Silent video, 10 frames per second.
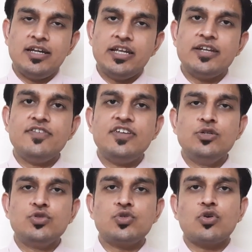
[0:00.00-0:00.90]
Earlier we
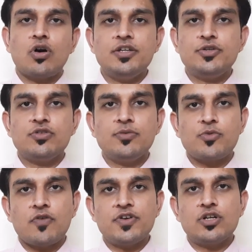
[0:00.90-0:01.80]
used to call it the
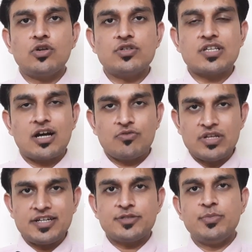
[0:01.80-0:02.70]
profit and loss
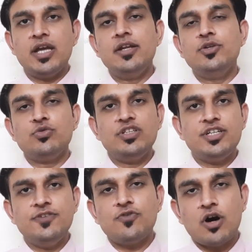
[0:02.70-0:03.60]
account, that is made into the
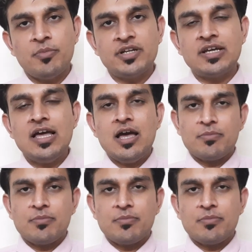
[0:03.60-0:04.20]
T format,